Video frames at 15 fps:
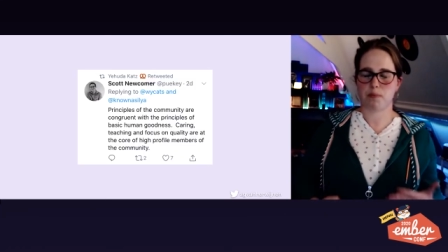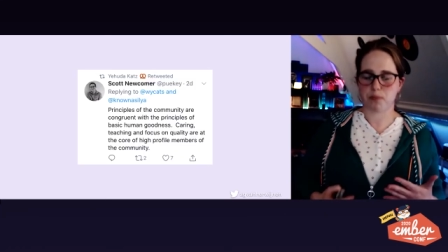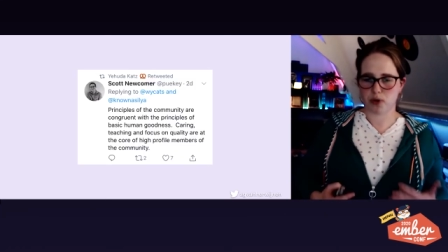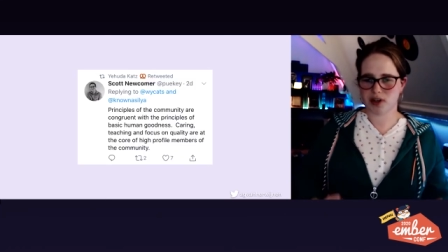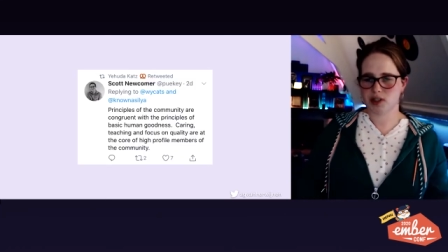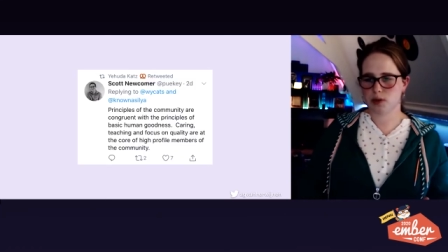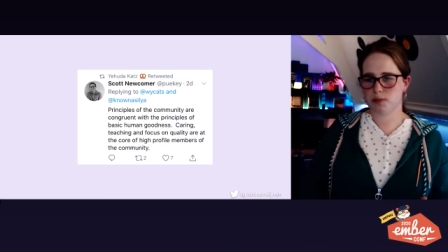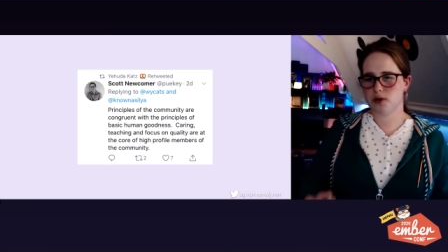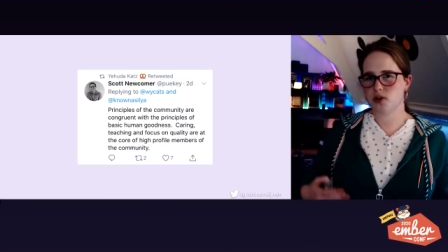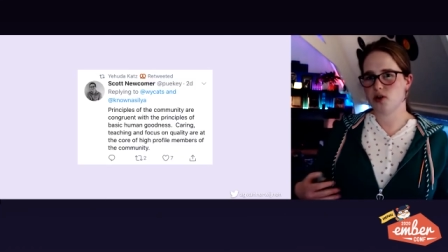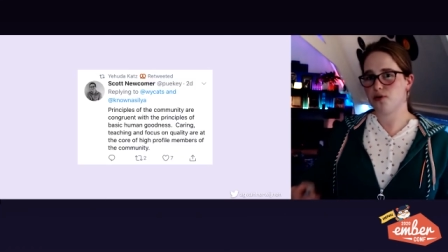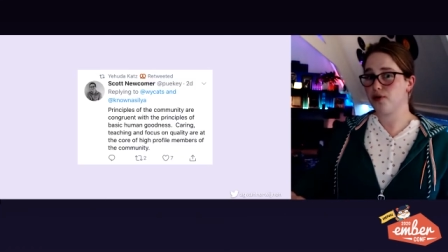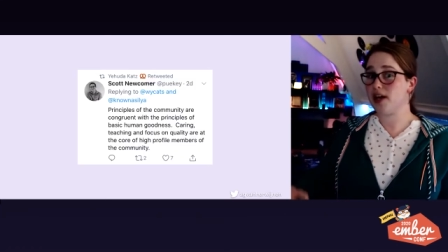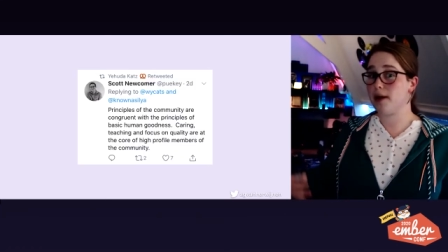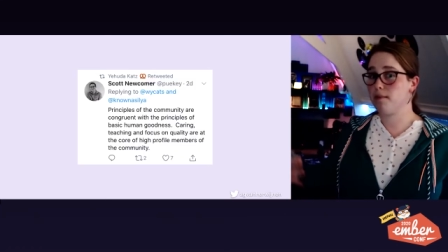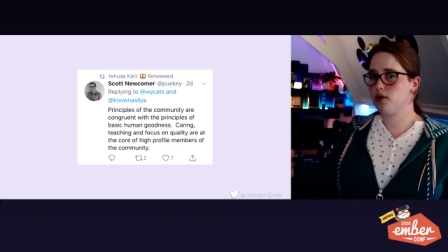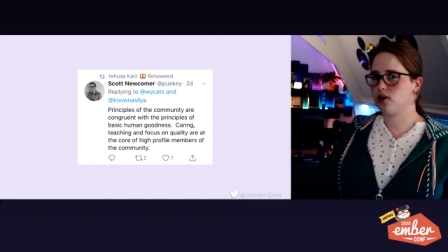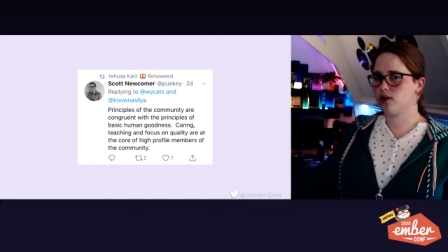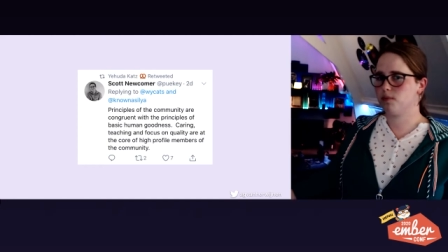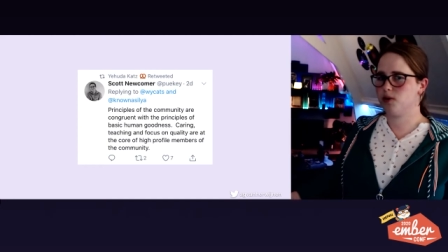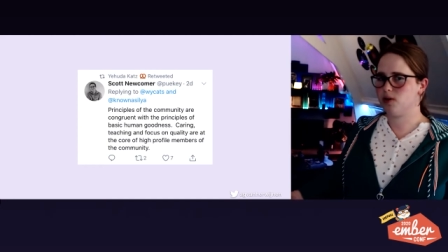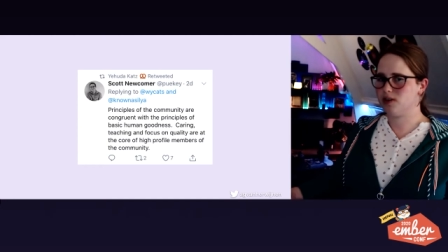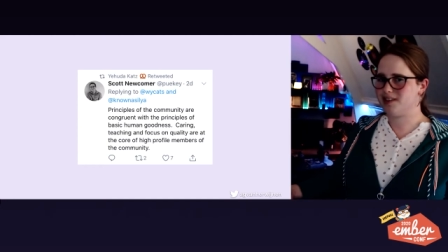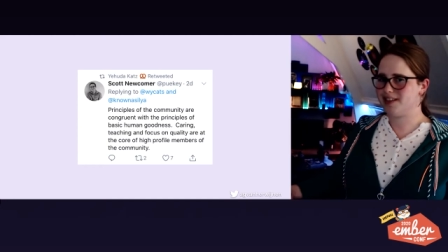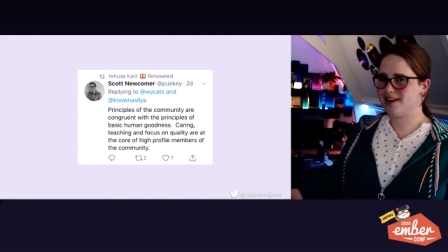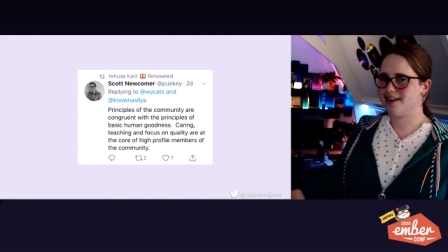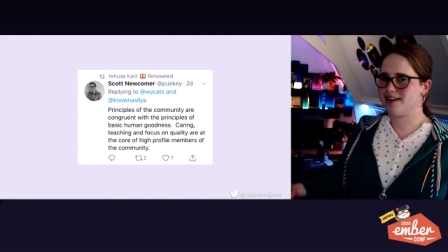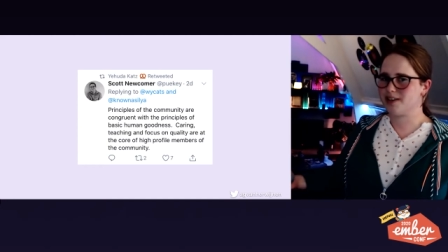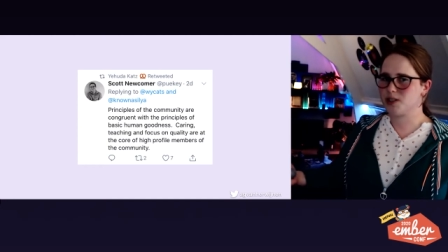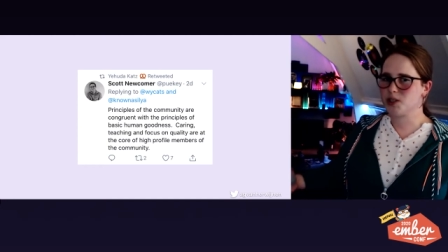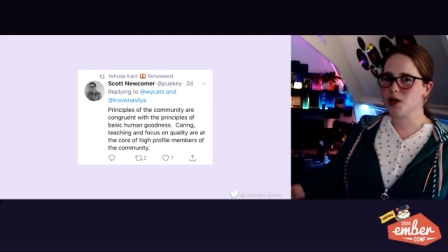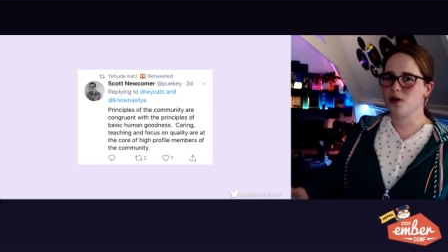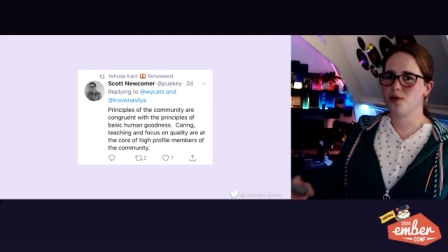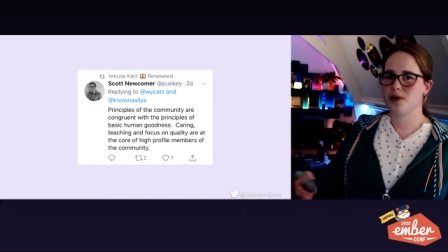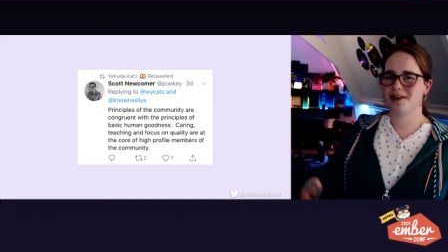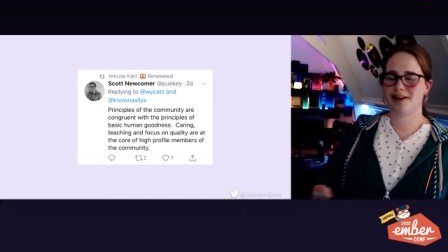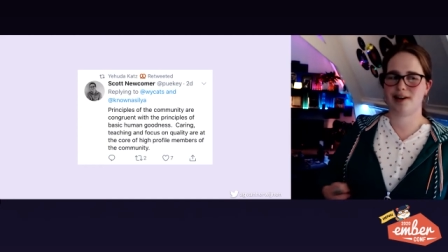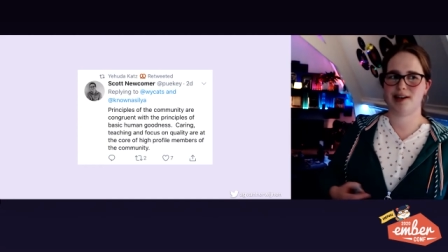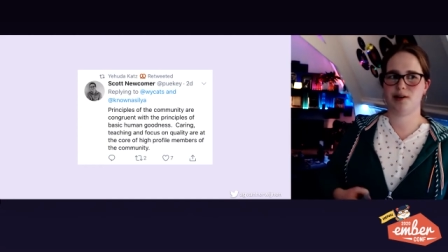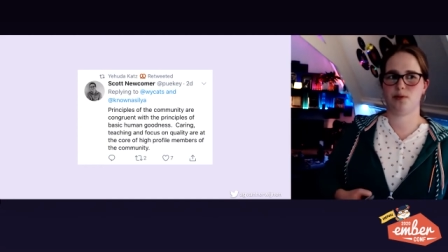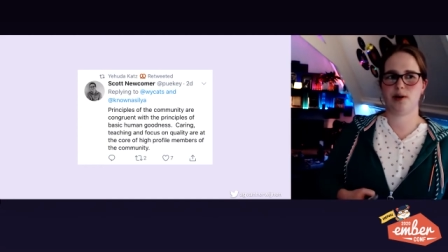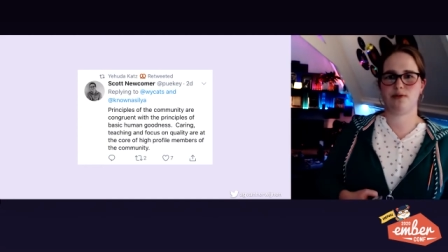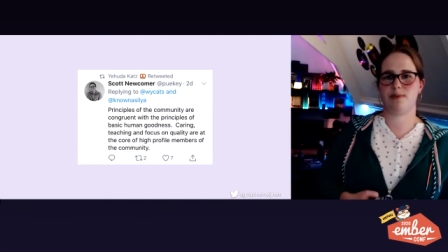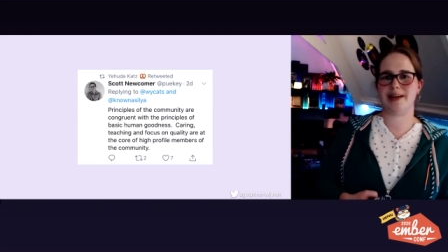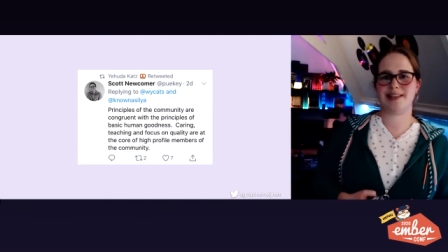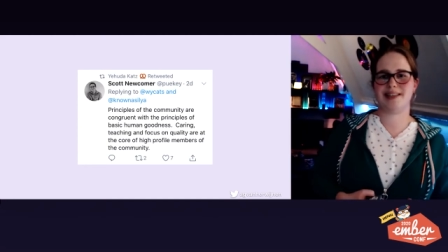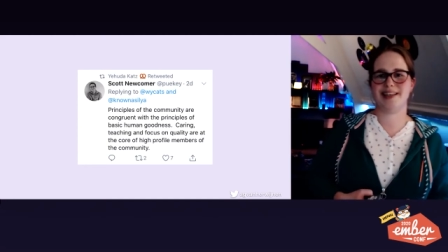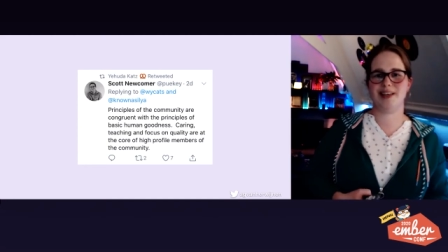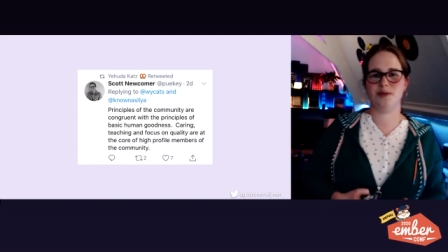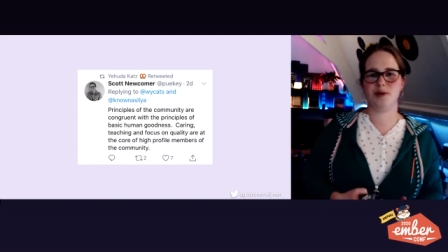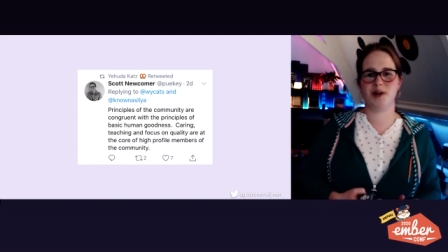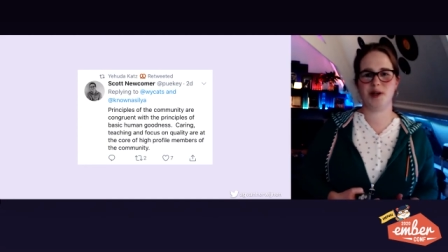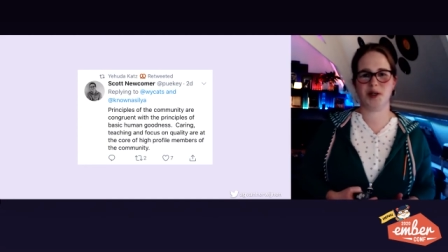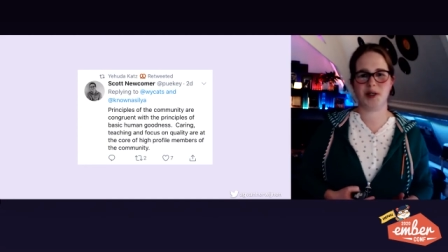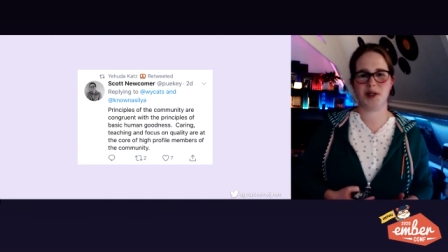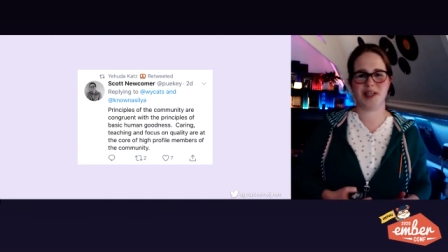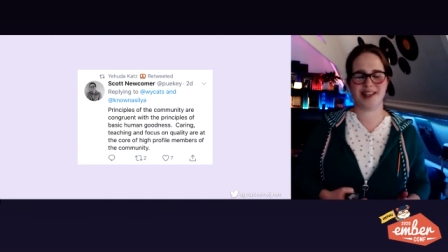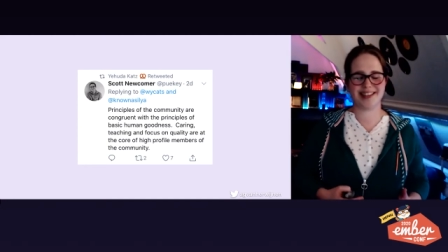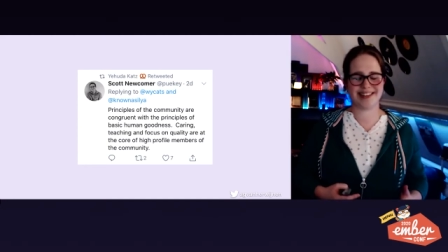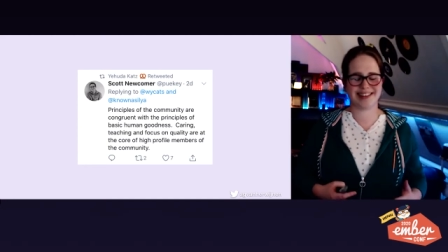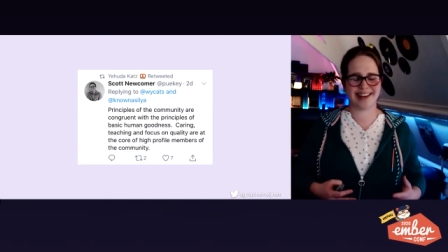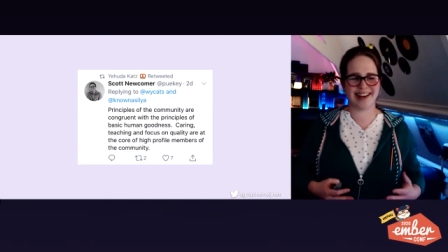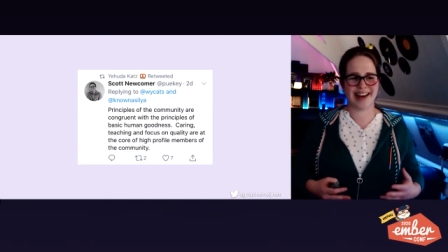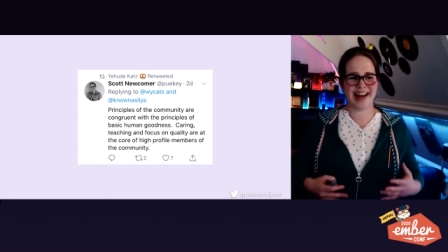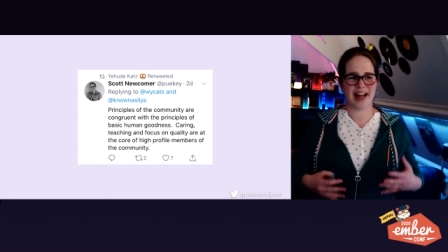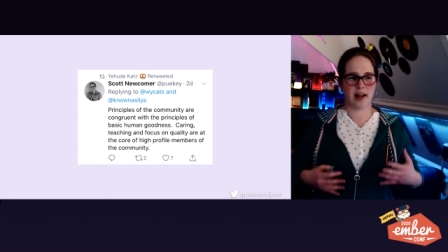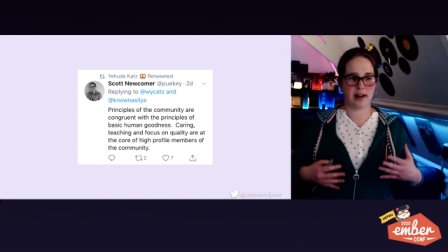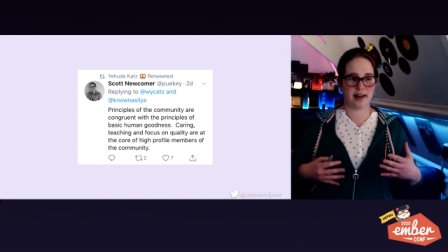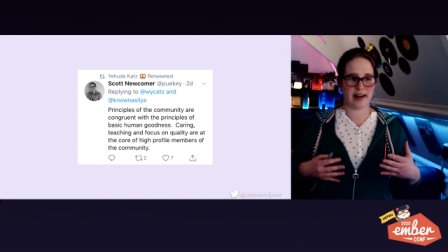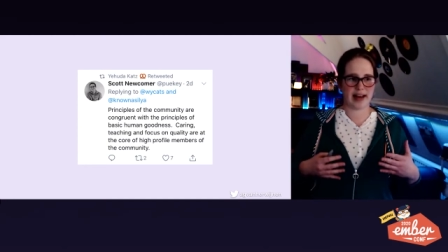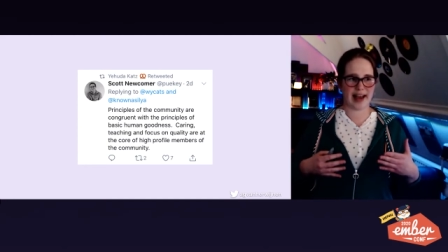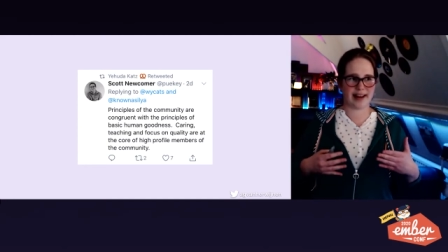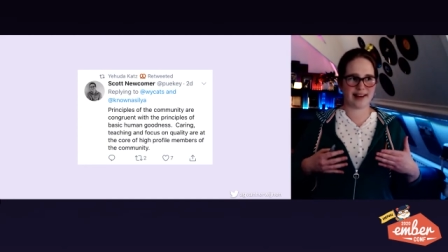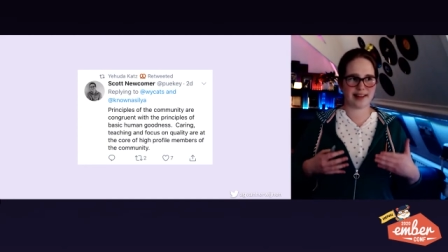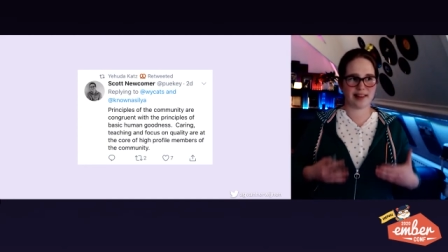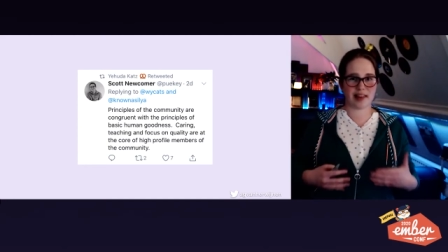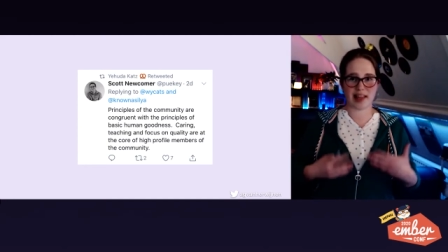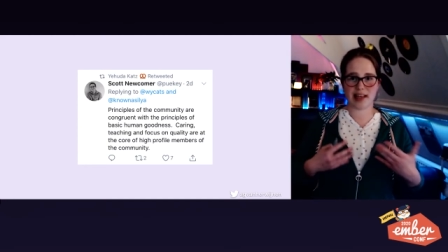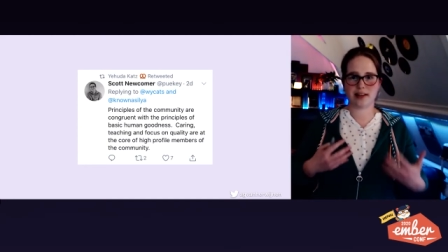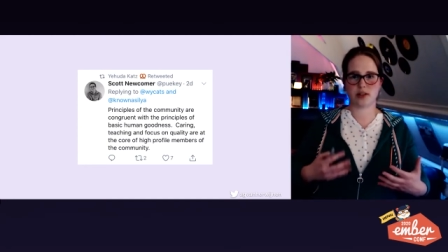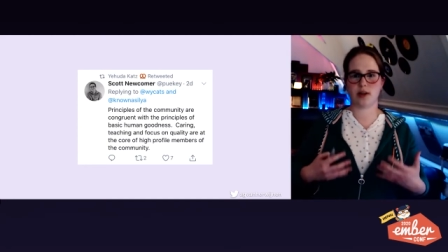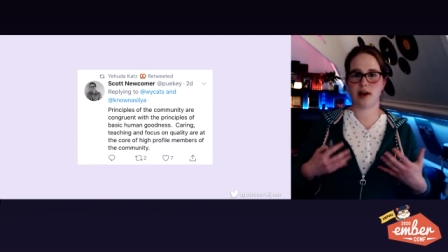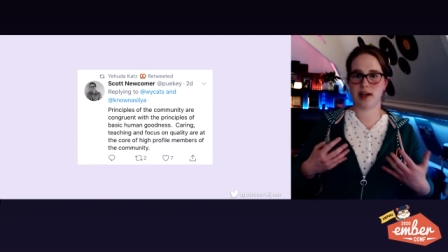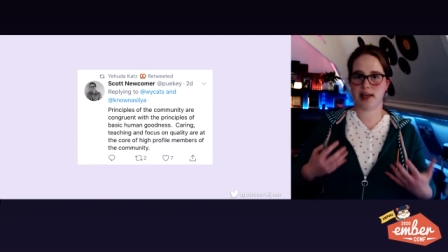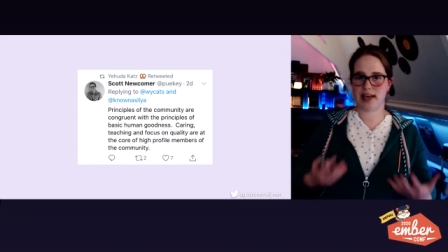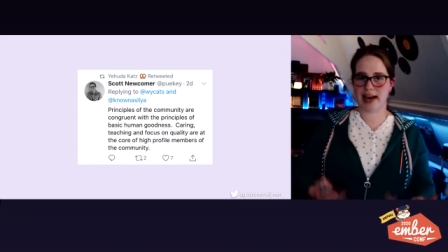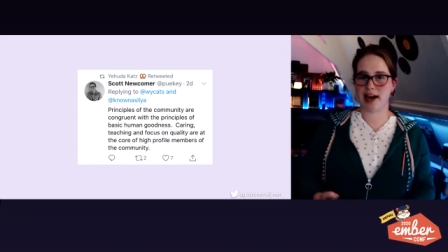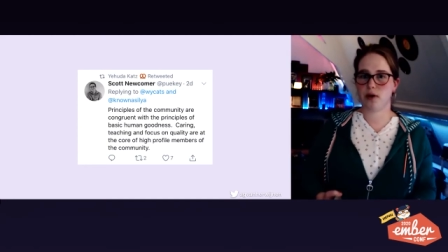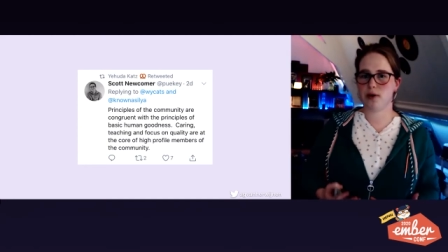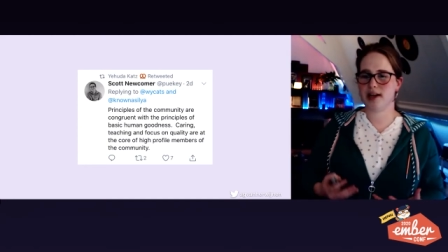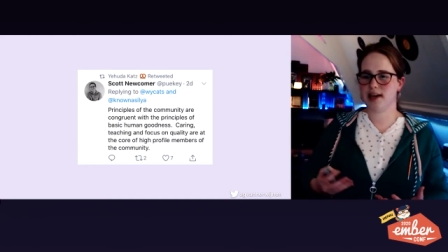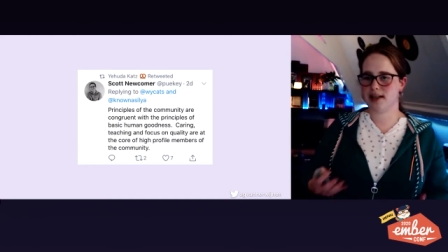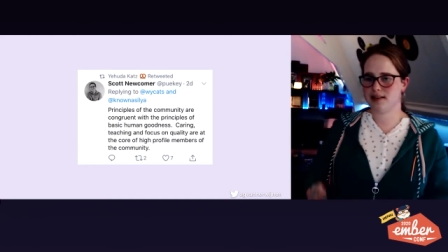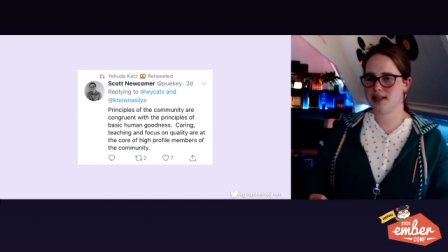principles of the Ember community are so in line with basic human goodness and that things like caring and